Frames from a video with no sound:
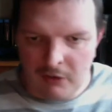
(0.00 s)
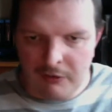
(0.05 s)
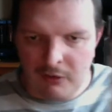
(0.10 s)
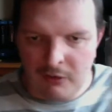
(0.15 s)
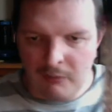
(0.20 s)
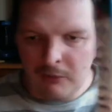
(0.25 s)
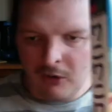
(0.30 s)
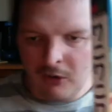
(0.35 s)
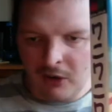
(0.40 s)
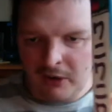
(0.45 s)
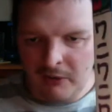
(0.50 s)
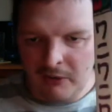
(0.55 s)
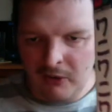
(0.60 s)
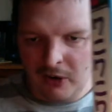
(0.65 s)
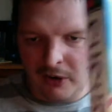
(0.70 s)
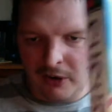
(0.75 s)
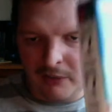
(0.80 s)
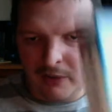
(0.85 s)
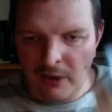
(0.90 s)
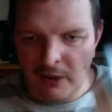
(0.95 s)

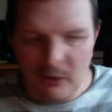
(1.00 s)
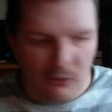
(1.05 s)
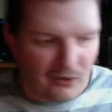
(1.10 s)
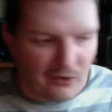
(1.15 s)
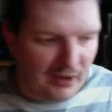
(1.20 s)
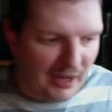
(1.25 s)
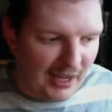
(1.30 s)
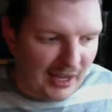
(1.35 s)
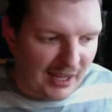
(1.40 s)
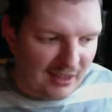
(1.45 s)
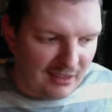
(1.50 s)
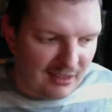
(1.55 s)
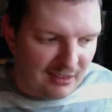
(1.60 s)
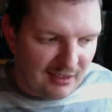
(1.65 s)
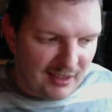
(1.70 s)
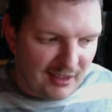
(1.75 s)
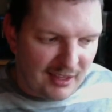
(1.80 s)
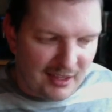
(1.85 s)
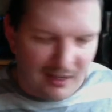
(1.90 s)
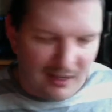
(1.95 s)
Whiny World and
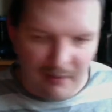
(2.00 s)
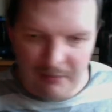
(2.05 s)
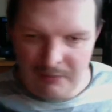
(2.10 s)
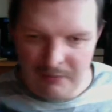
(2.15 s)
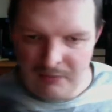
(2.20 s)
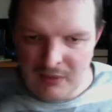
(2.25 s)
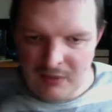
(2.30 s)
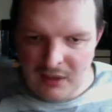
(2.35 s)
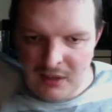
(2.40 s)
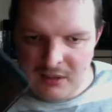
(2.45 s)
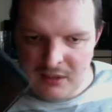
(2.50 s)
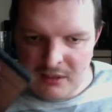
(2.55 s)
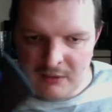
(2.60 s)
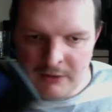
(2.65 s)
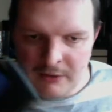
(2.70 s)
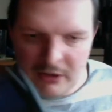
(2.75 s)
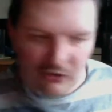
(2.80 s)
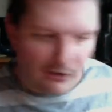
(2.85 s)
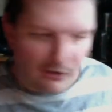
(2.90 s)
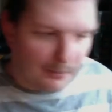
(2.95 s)
the
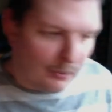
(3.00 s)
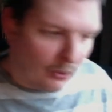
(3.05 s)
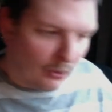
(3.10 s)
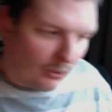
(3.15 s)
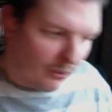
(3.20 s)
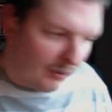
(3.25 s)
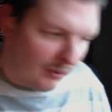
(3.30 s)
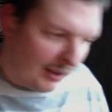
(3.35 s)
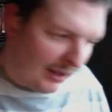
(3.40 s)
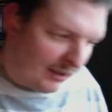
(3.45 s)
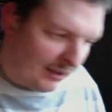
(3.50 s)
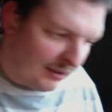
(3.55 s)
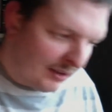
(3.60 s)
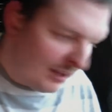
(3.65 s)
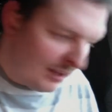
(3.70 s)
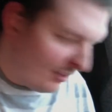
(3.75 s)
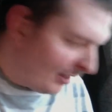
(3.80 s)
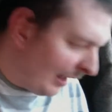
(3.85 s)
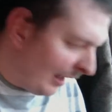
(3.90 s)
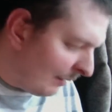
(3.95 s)
Retroport and
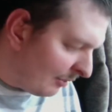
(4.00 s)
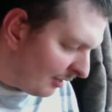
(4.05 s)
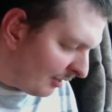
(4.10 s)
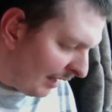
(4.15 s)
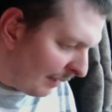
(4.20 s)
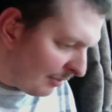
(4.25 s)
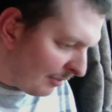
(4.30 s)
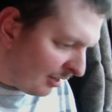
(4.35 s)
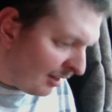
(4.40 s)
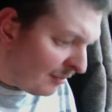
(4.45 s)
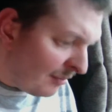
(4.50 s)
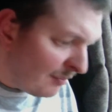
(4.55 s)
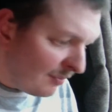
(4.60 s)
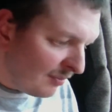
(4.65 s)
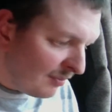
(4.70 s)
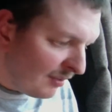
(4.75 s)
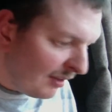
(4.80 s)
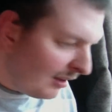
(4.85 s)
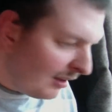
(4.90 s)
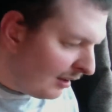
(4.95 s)
NES Games adapter
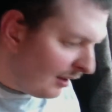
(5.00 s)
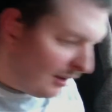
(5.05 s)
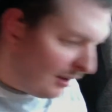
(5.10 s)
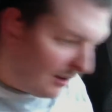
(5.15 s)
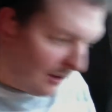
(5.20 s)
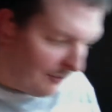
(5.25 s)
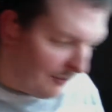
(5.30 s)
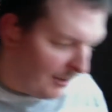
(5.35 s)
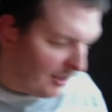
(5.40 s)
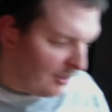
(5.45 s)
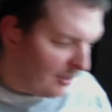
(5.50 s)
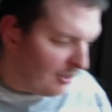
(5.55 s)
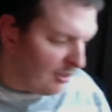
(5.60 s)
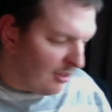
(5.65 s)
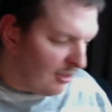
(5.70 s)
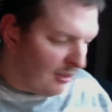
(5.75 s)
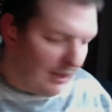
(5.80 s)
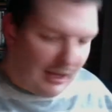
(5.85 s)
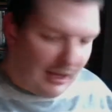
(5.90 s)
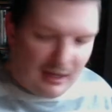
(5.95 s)
and
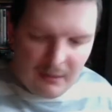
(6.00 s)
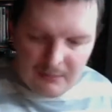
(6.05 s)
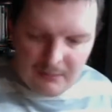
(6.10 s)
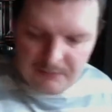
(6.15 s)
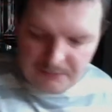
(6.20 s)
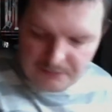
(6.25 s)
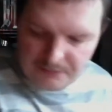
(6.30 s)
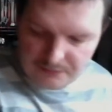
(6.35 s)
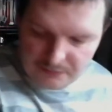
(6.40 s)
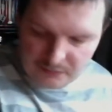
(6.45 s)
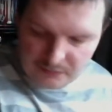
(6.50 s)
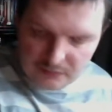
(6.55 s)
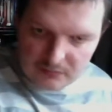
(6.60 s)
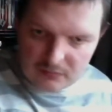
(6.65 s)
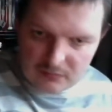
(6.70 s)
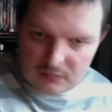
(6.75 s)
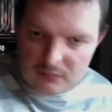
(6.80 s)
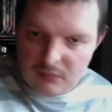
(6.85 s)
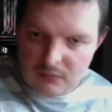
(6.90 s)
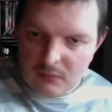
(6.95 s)
things.
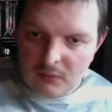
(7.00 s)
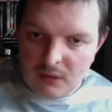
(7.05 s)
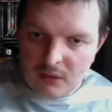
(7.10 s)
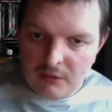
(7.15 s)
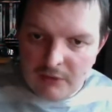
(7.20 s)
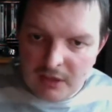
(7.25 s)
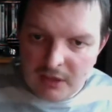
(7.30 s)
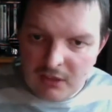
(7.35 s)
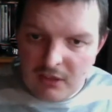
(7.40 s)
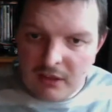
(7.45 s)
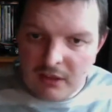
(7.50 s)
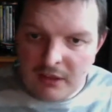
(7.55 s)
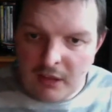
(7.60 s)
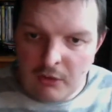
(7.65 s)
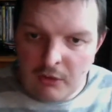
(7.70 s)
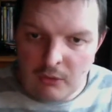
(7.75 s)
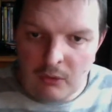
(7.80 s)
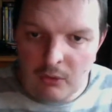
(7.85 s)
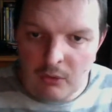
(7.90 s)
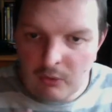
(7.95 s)

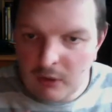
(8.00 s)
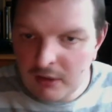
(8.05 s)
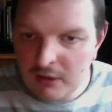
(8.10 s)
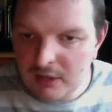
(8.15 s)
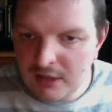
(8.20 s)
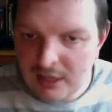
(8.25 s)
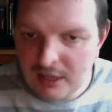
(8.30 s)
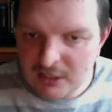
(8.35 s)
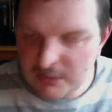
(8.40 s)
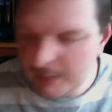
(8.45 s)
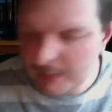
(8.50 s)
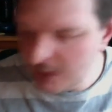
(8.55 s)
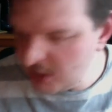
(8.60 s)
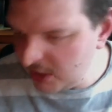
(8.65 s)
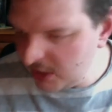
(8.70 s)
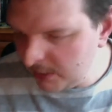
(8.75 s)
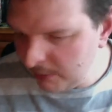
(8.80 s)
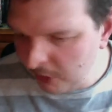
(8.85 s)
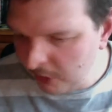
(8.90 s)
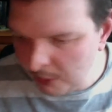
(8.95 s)
Those ones I did actually
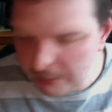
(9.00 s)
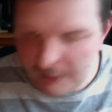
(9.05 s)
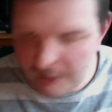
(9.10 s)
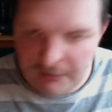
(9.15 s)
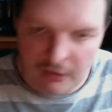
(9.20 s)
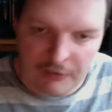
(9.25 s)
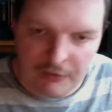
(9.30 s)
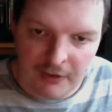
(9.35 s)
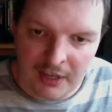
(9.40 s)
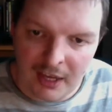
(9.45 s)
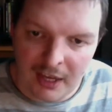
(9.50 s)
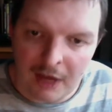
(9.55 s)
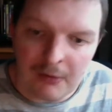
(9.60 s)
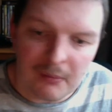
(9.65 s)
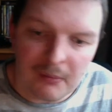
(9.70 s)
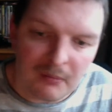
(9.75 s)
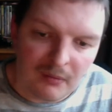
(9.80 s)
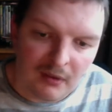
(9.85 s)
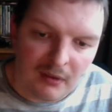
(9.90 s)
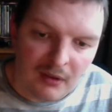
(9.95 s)
mention in my previous video.
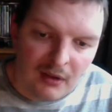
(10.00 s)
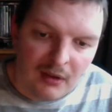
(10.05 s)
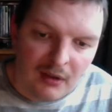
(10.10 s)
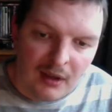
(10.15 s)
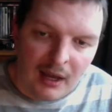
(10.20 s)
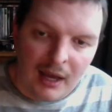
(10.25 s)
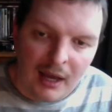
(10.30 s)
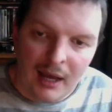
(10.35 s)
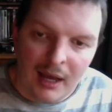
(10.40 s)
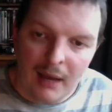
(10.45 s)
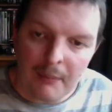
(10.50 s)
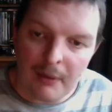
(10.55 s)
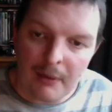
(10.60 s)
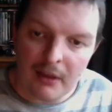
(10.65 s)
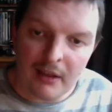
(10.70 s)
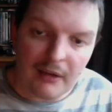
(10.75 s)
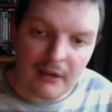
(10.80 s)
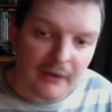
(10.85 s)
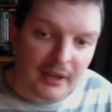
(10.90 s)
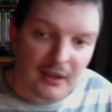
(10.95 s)

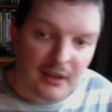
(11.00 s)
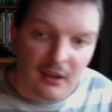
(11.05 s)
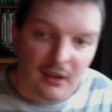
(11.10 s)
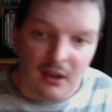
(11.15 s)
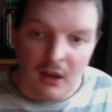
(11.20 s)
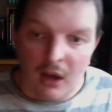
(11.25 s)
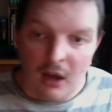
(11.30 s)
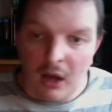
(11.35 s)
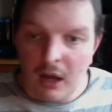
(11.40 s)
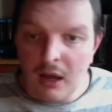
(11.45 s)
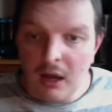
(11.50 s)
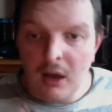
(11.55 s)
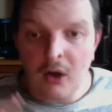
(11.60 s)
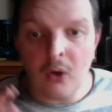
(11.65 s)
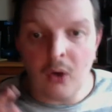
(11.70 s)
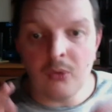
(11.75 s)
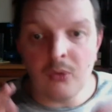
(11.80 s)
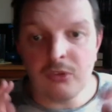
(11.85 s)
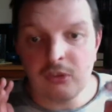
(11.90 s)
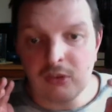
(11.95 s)
But anyway,
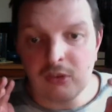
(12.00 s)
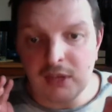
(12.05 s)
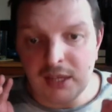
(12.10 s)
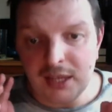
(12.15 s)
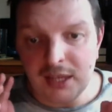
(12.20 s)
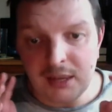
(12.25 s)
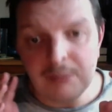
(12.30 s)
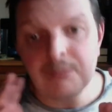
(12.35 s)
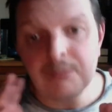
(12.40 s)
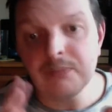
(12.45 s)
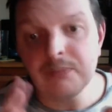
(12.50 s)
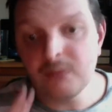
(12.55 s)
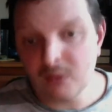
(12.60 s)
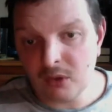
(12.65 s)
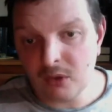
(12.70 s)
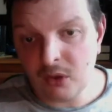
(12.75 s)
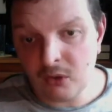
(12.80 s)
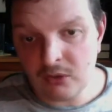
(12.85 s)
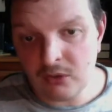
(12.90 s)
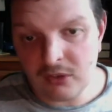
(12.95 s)
onto the
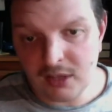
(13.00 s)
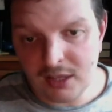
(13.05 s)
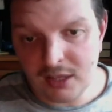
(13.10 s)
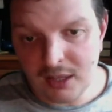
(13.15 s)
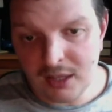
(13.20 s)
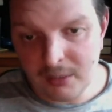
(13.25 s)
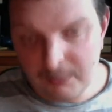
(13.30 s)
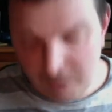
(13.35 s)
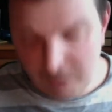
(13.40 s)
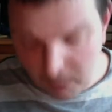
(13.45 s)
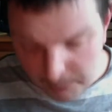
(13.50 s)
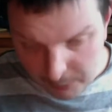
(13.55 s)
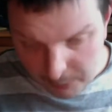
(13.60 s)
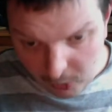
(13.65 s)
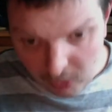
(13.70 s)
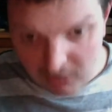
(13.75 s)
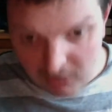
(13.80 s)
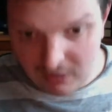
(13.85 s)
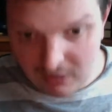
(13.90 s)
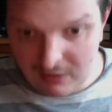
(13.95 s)

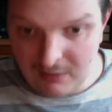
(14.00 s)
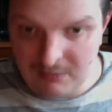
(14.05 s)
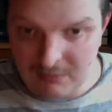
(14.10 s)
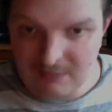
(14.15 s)
unboxing.